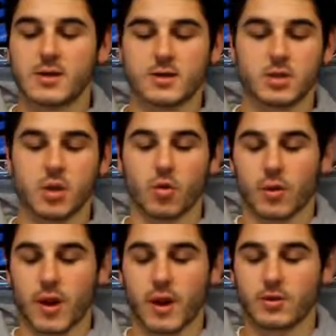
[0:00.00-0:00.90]

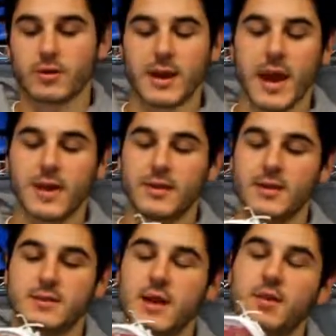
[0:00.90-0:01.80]
So you can add
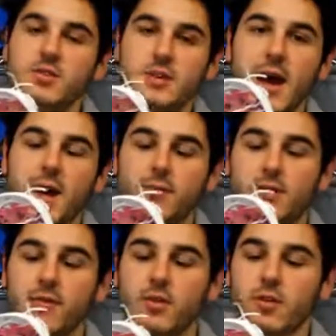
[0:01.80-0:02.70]
these, and I usually add them to
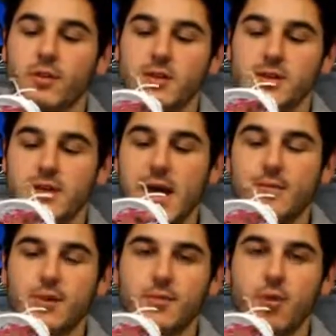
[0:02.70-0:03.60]
give a little bit of
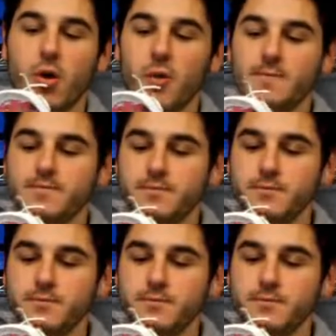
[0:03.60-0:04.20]
snap to the ball,